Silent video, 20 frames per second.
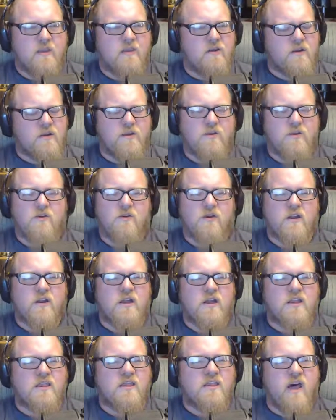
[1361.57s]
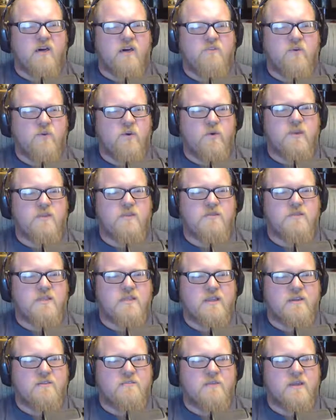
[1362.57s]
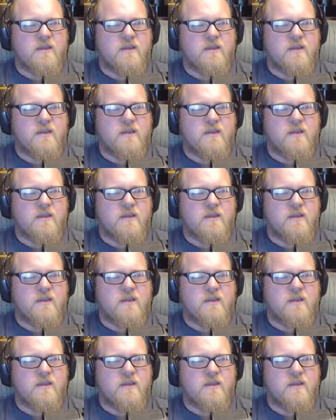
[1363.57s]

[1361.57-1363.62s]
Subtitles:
You're gonna love them when you see them.